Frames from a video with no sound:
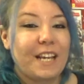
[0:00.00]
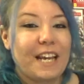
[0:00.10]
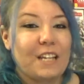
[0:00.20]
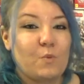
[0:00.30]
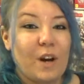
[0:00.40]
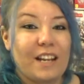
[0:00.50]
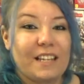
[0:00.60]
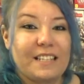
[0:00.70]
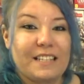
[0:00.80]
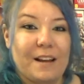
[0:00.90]
as well
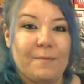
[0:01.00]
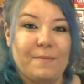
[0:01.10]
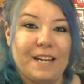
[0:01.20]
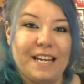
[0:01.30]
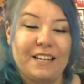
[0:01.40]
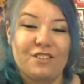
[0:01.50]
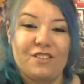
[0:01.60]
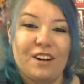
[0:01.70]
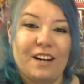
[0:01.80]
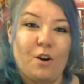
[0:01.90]
as some
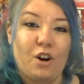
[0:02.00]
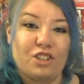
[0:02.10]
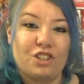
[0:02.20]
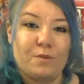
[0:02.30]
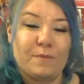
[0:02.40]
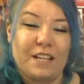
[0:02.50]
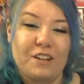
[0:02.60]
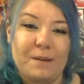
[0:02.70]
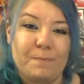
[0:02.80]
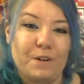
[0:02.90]
extra costumes that you
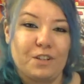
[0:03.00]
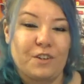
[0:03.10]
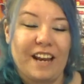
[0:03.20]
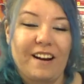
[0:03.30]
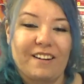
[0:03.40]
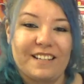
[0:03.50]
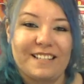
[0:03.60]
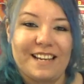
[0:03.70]
can put your characters